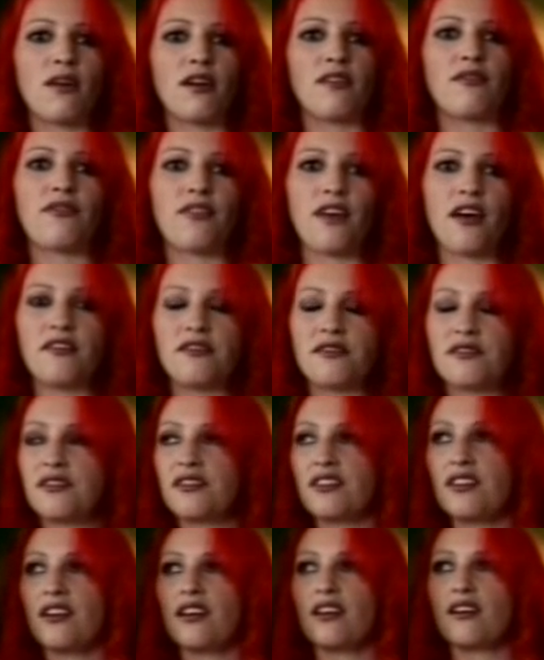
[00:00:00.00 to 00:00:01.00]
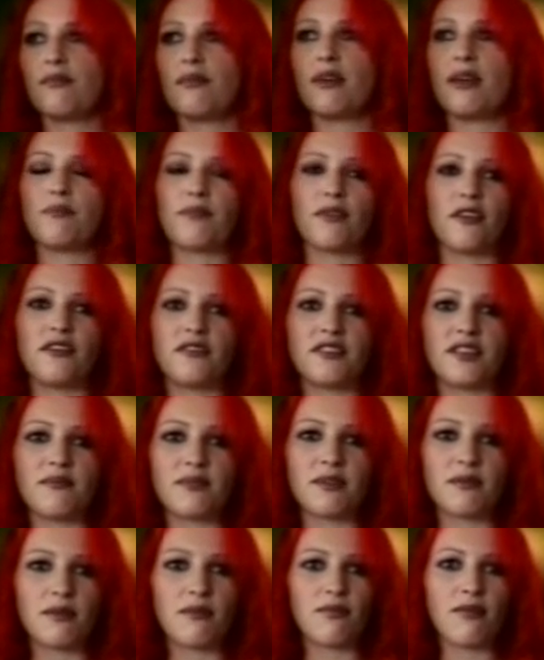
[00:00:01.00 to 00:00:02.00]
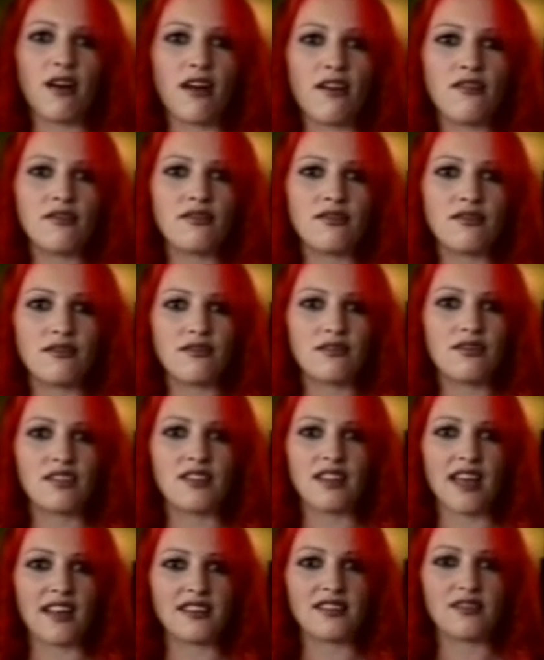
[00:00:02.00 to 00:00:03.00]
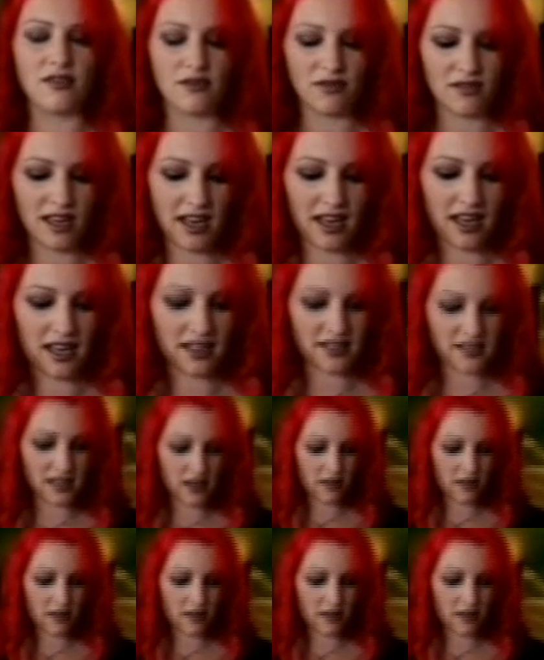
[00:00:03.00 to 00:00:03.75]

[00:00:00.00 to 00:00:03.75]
one of those people who seems to be prone to that sort of thing. And